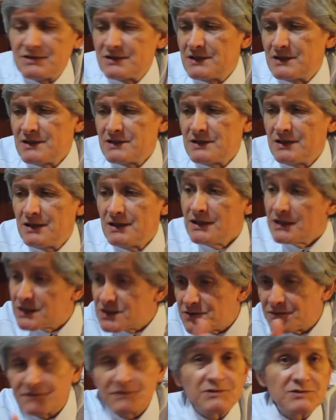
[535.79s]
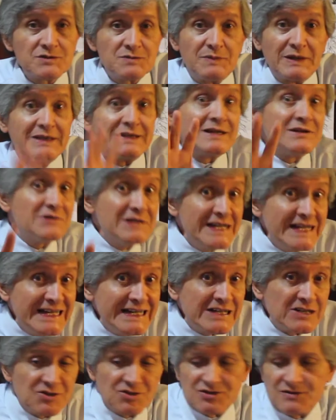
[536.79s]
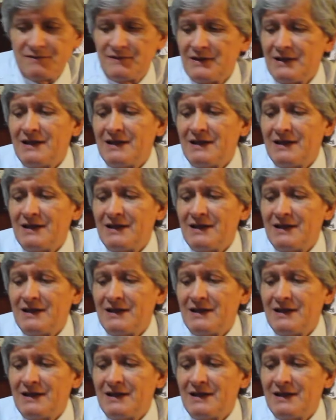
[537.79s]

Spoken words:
And they say, yes, of course, but they're in English.